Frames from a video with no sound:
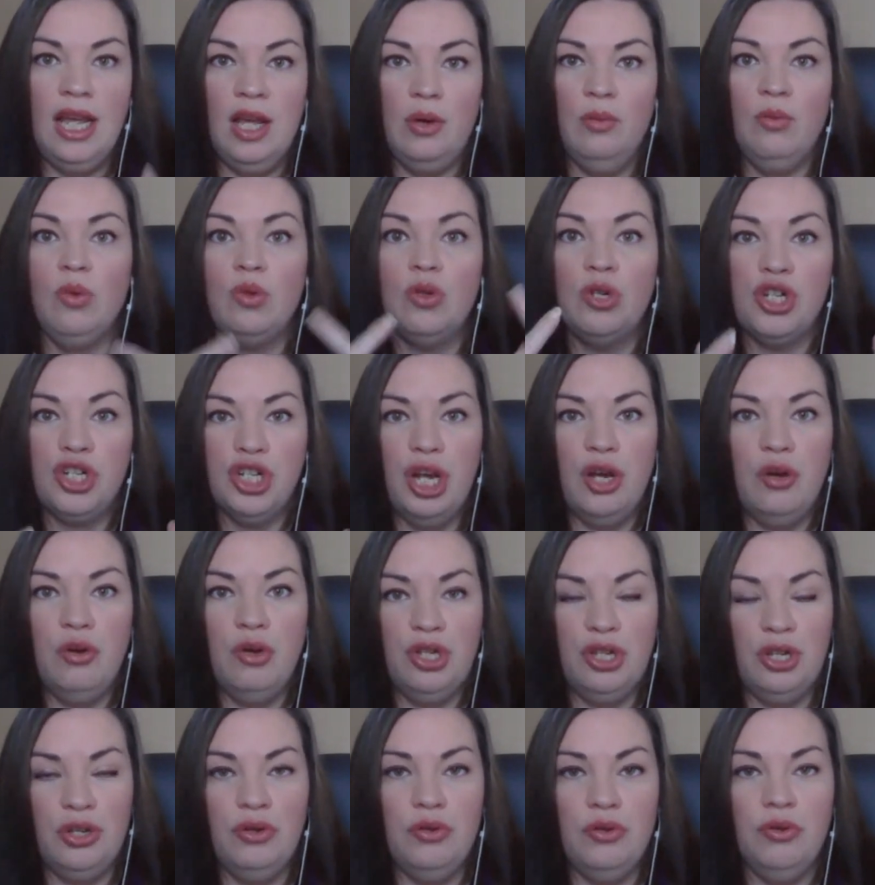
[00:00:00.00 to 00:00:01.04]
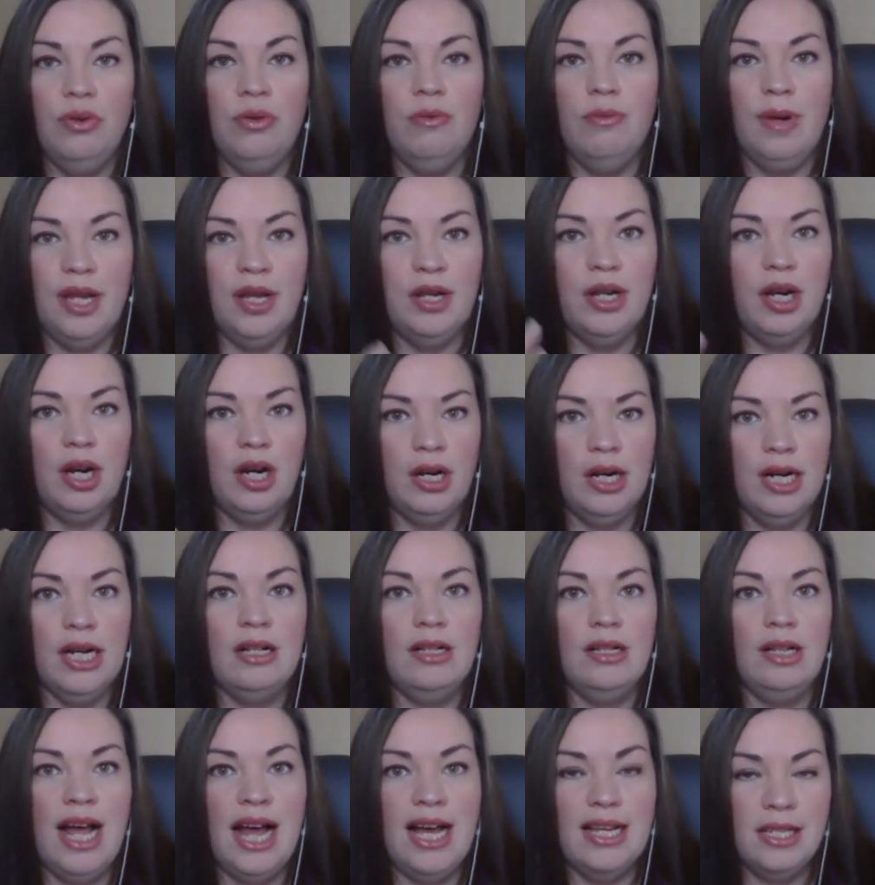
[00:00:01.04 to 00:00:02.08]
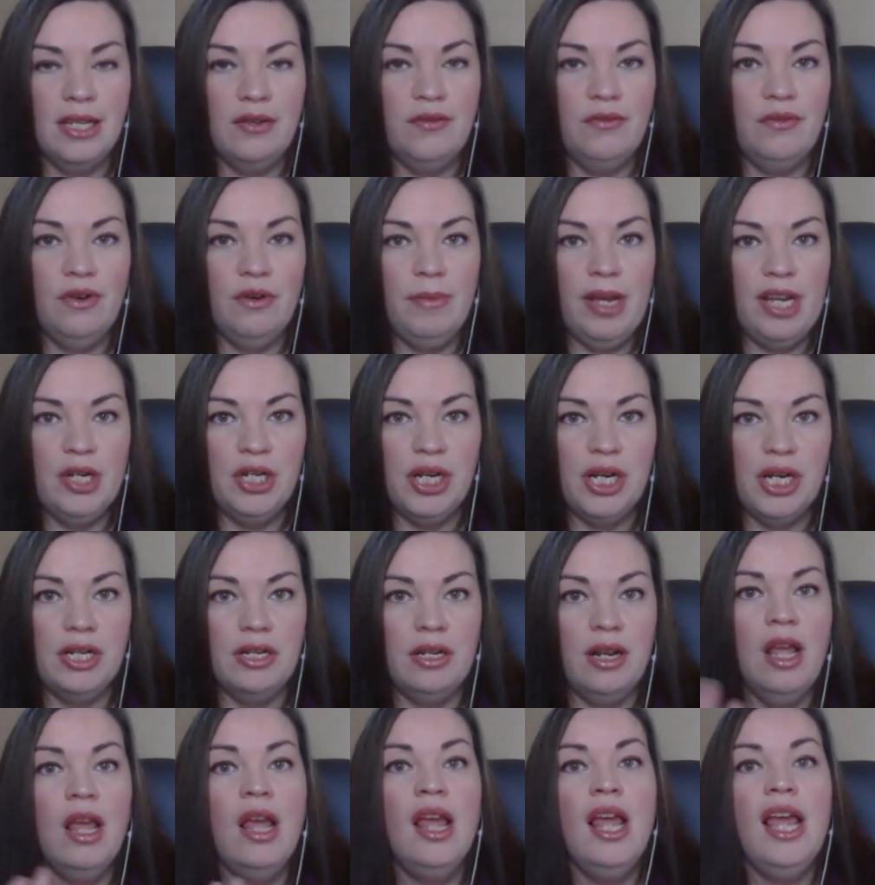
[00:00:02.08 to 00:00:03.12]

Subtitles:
it will show you my current class information.